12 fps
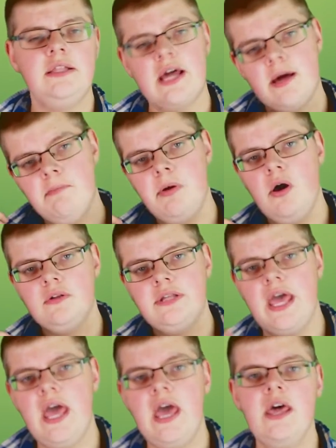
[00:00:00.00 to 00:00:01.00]
Like a bald
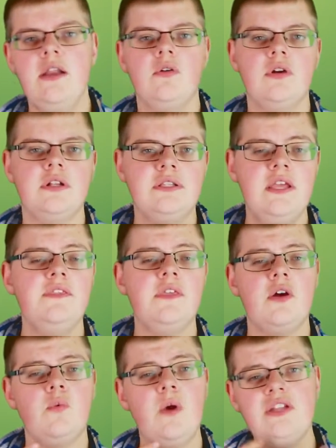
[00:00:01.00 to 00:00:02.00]
head, or teeth
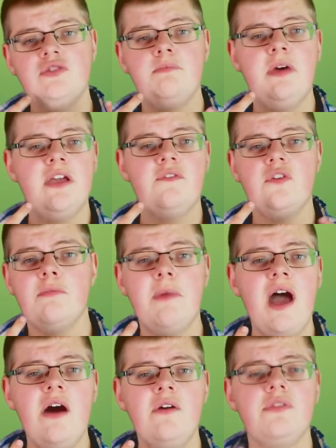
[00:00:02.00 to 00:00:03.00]
that are way too big for your
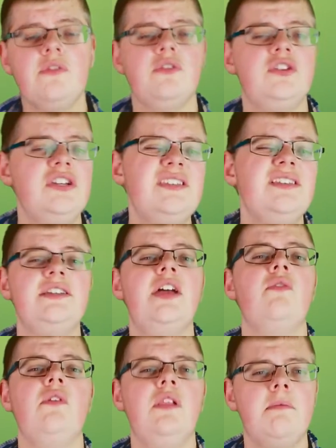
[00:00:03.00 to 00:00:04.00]
mouth, or just in
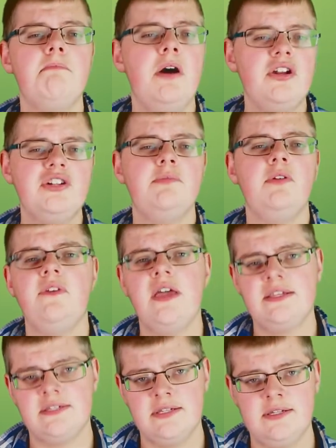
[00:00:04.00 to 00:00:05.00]
general, a punchable
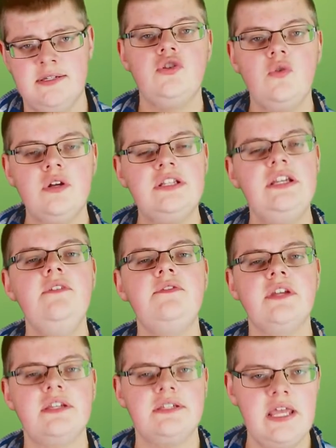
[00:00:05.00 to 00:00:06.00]
face. To achieve
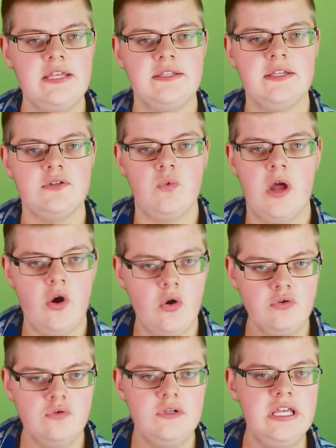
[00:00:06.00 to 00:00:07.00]
success this way,
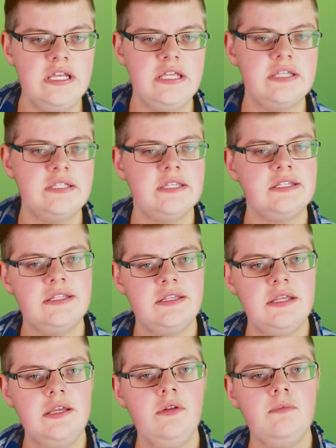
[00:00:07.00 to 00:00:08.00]
all you need is to
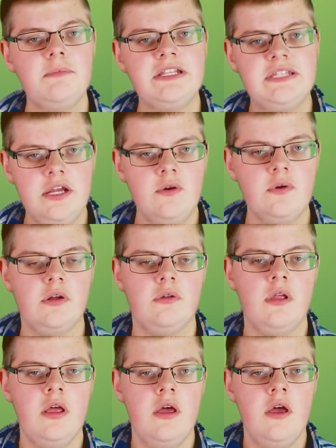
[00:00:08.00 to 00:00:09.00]
steal
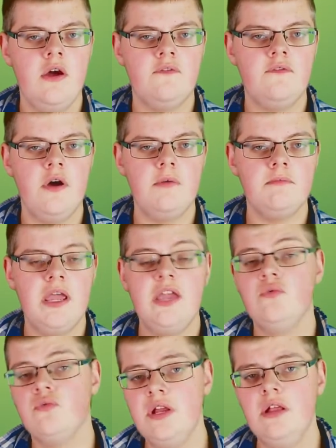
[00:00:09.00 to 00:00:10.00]
material from
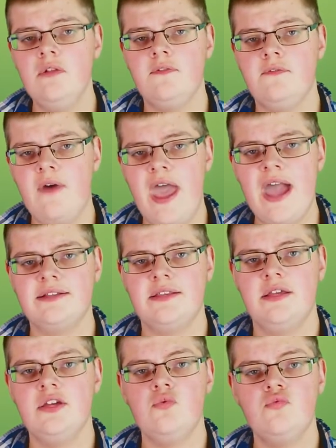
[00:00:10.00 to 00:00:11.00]
a real
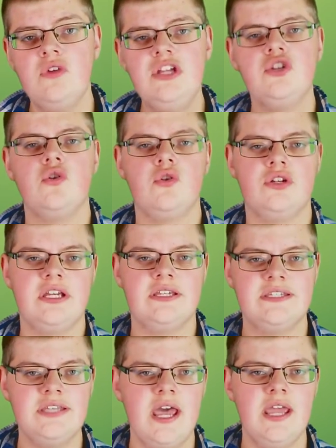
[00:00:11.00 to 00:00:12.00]
fact researching
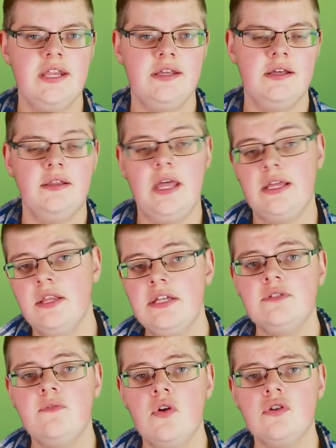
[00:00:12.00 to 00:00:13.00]
site like
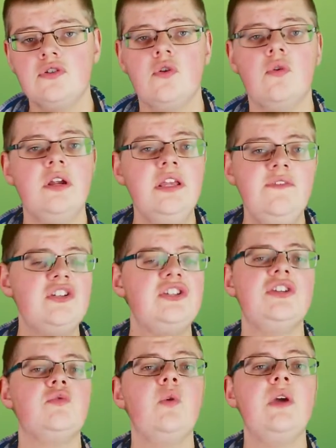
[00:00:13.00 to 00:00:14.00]
Listverse or even just